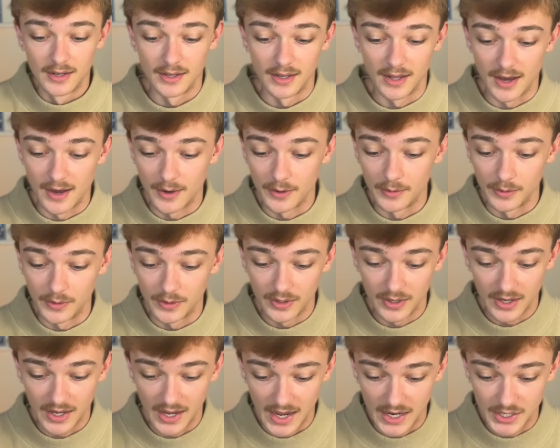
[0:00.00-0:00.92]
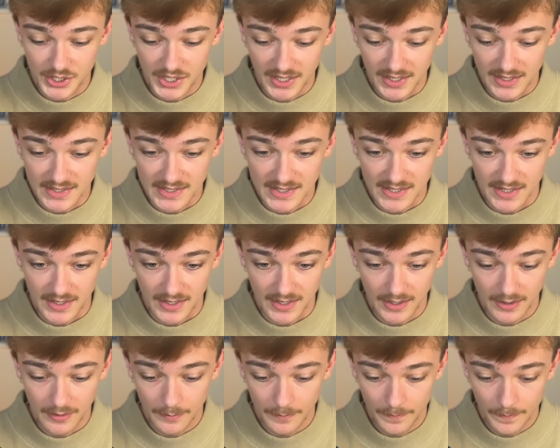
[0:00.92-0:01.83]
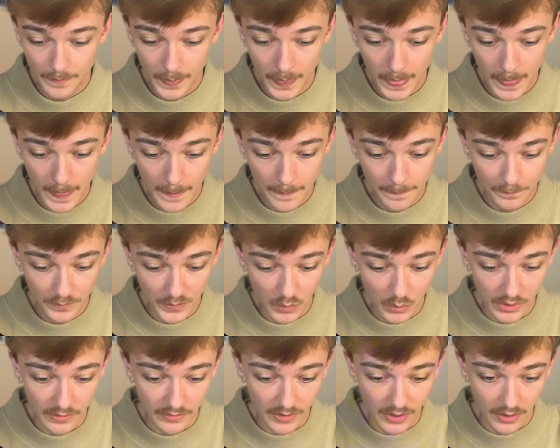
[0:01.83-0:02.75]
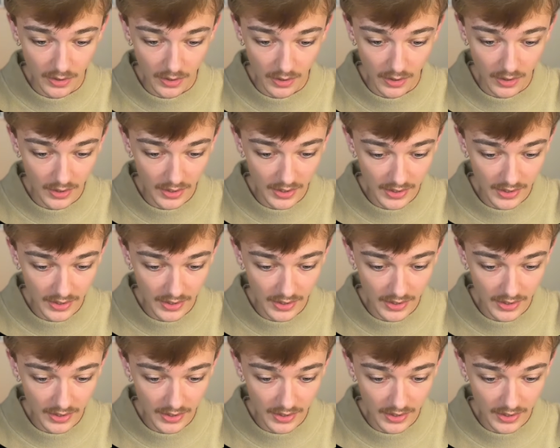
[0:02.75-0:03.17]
Now, as you can see, we've got